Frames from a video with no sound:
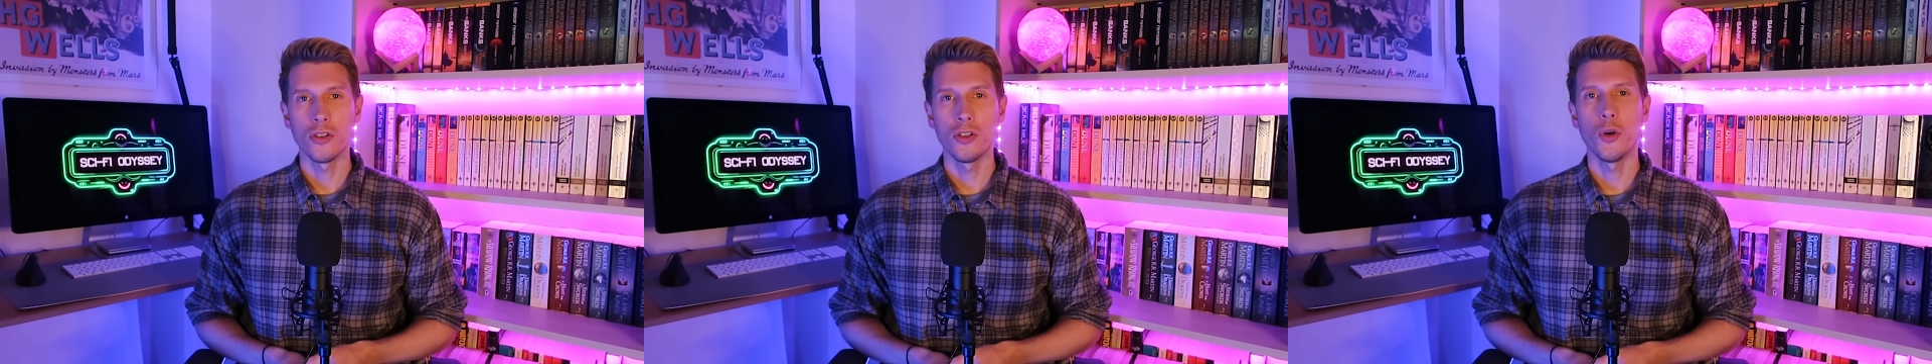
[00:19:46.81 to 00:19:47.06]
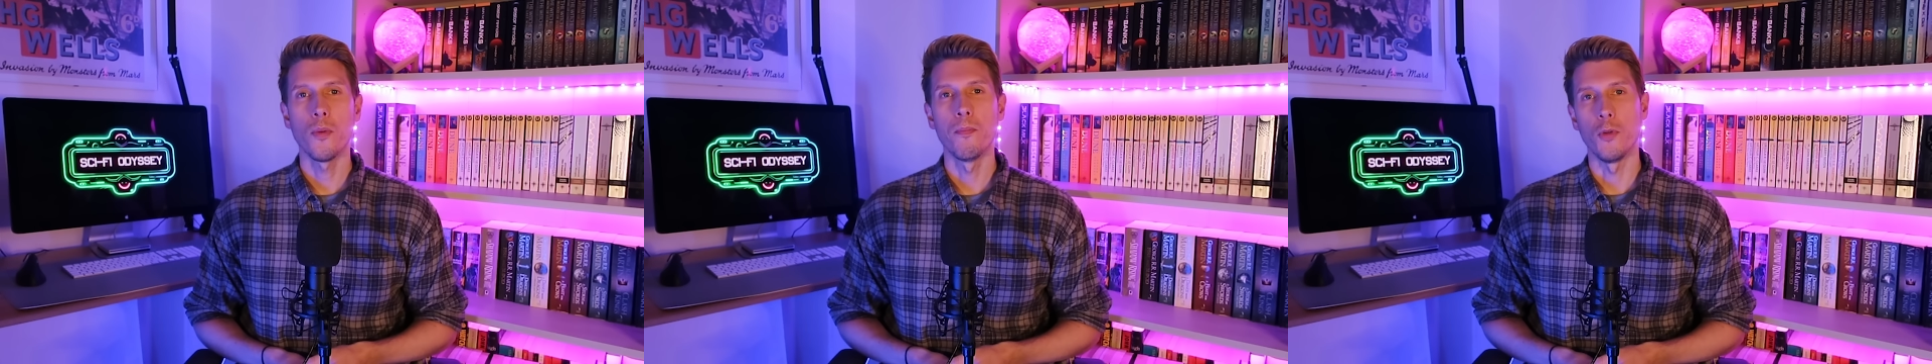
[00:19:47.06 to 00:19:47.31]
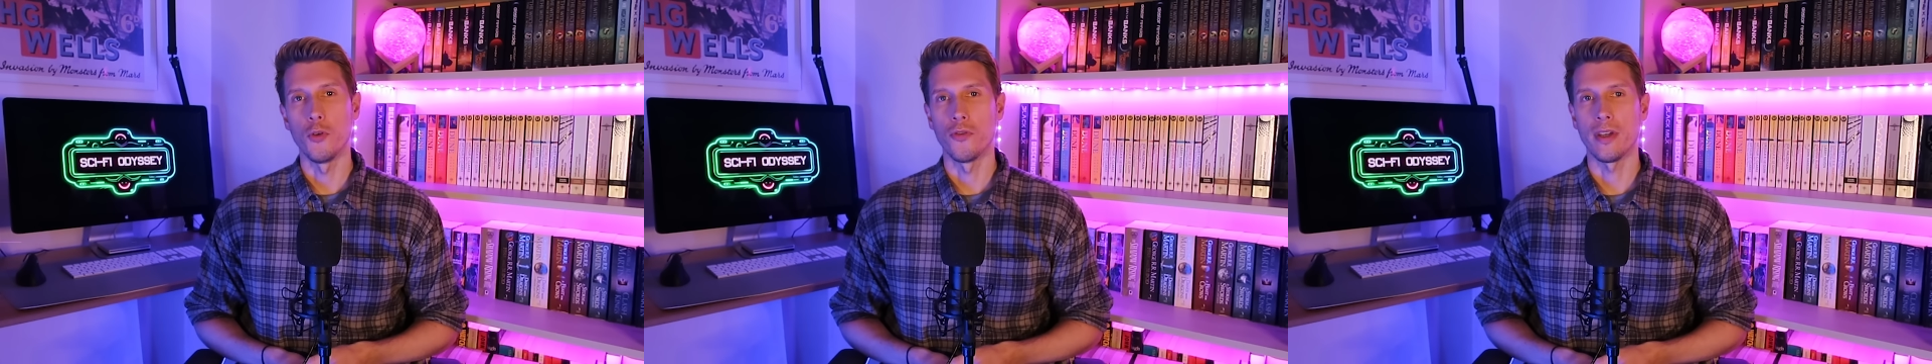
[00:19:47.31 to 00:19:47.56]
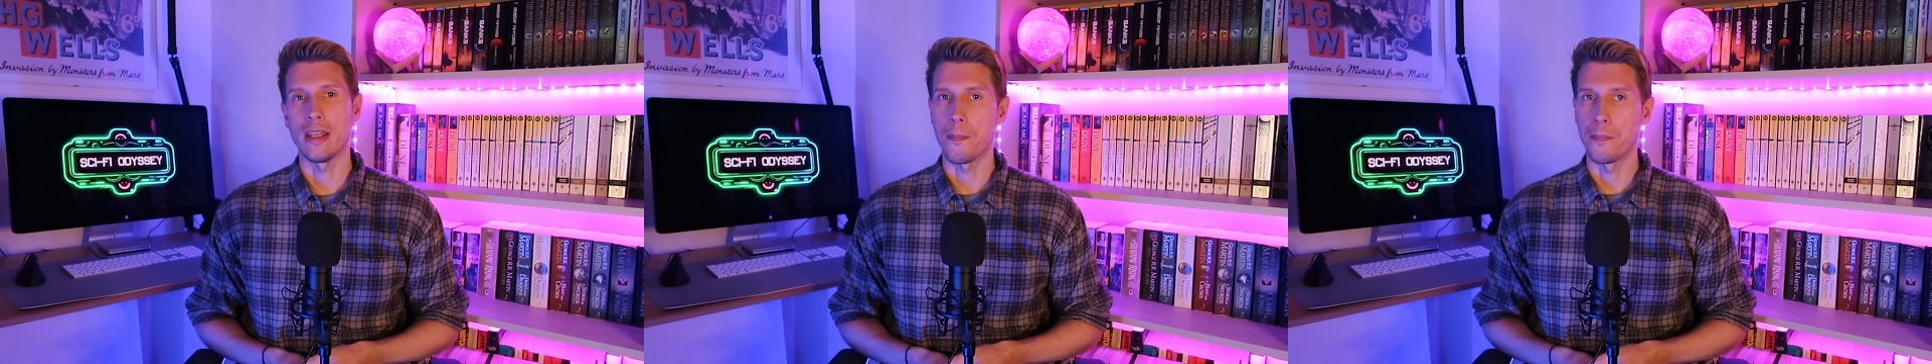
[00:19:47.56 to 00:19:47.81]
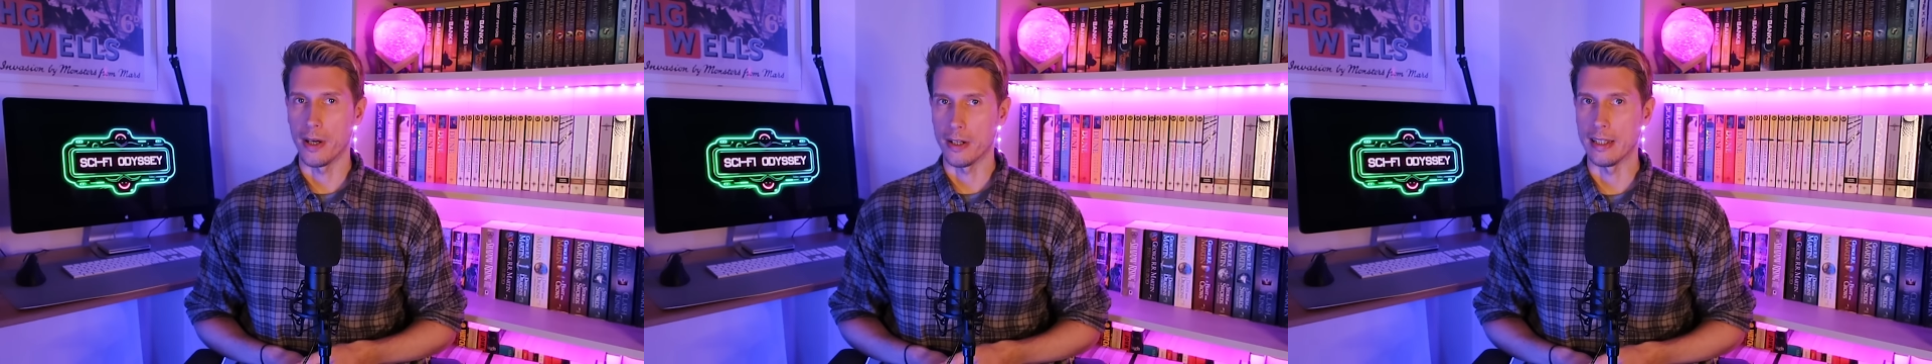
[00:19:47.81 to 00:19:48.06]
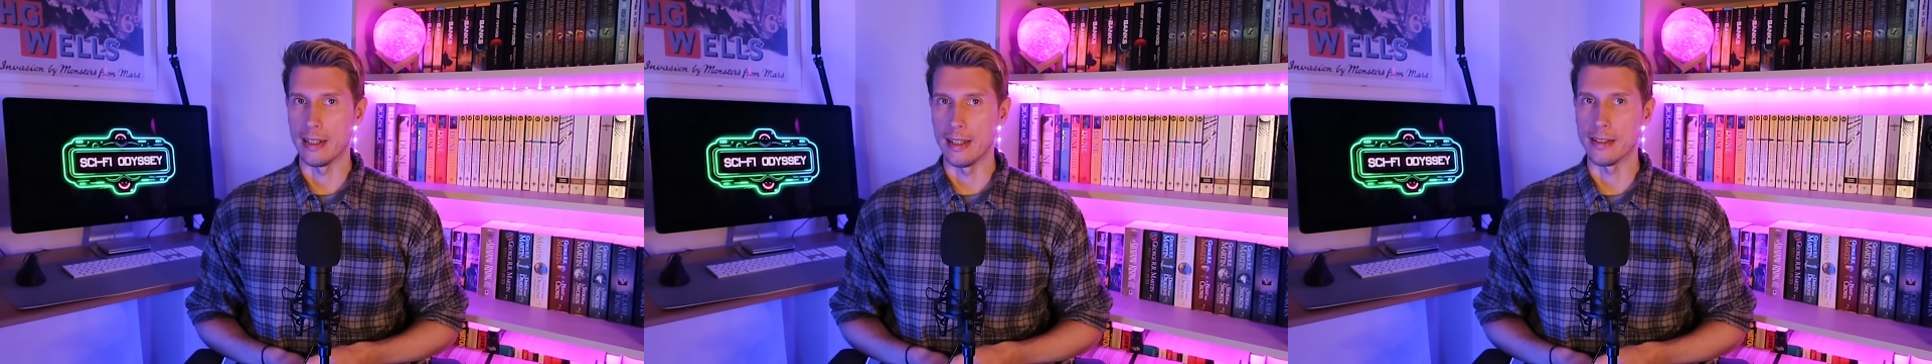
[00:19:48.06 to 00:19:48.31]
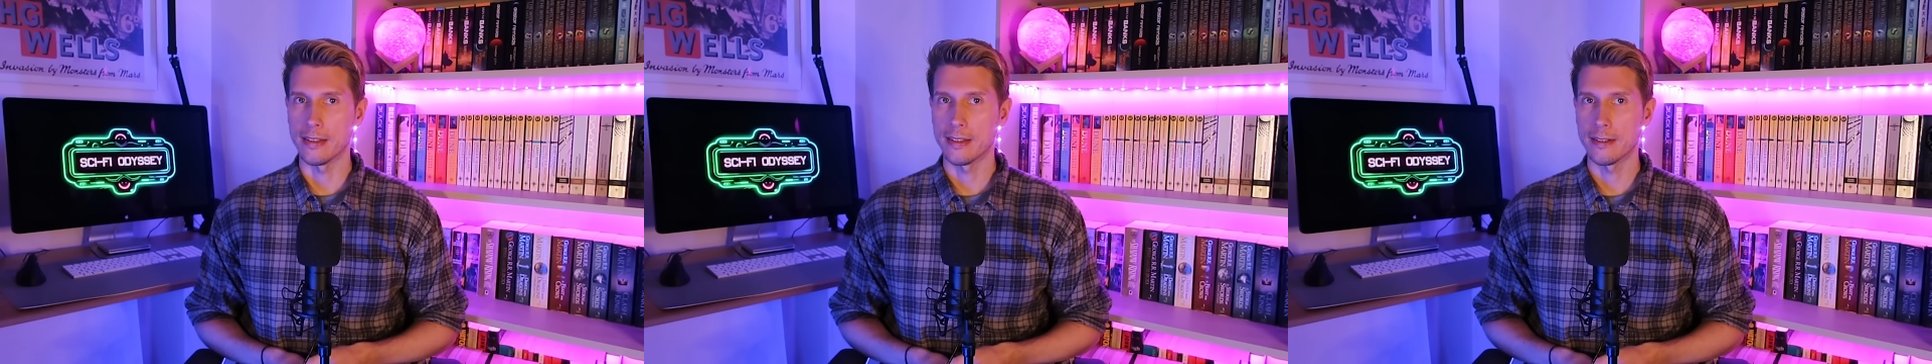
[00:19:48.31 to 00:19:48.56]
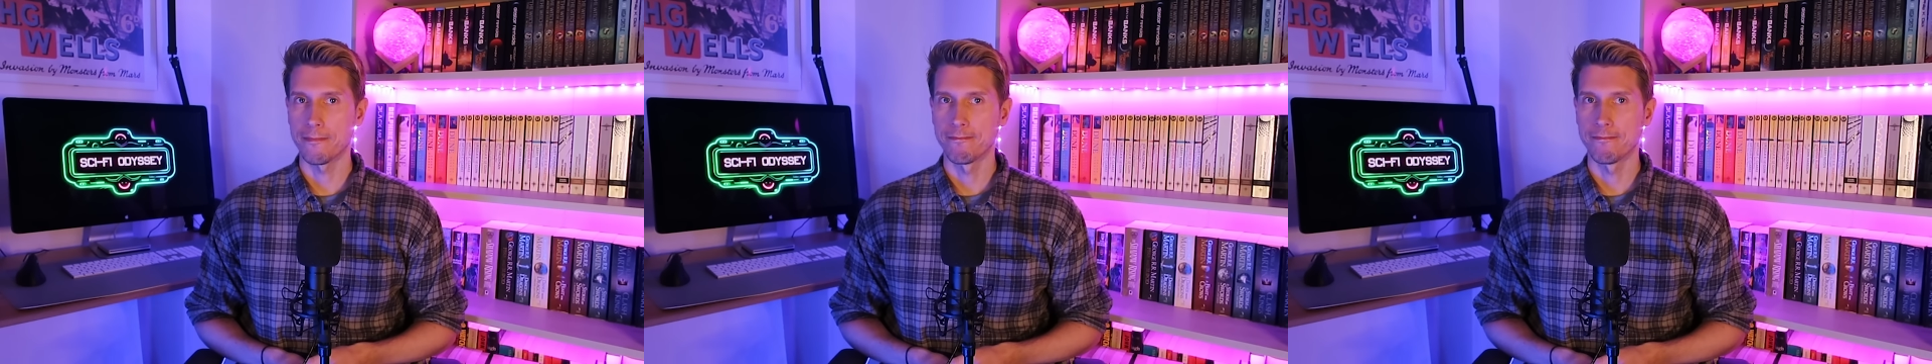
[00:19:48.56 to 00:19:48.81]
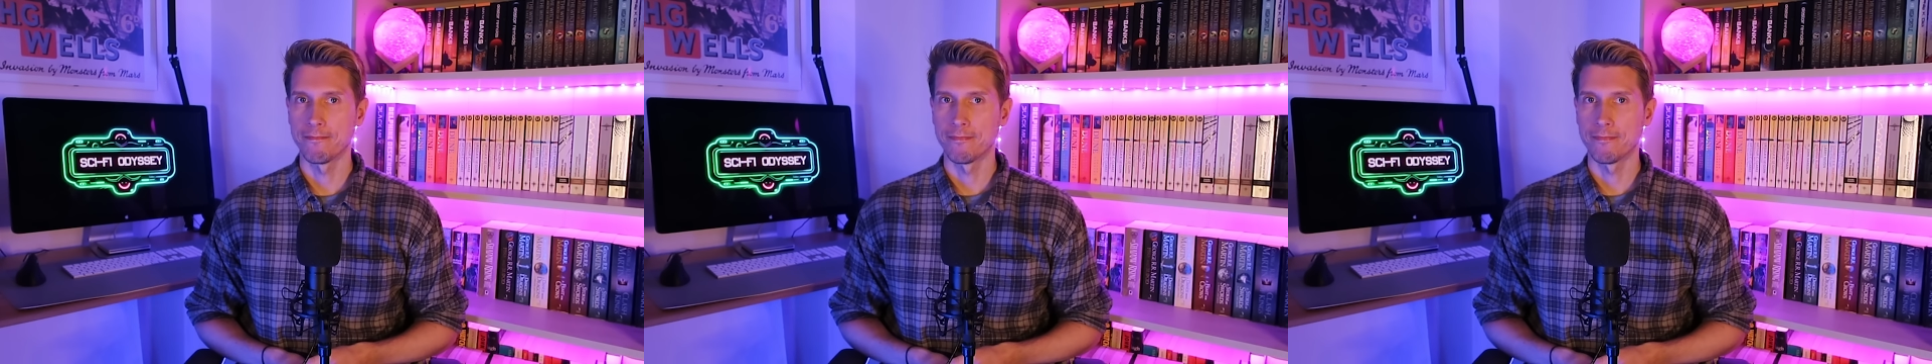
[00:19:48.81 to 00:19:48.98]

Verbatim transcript: on your movie bucket list.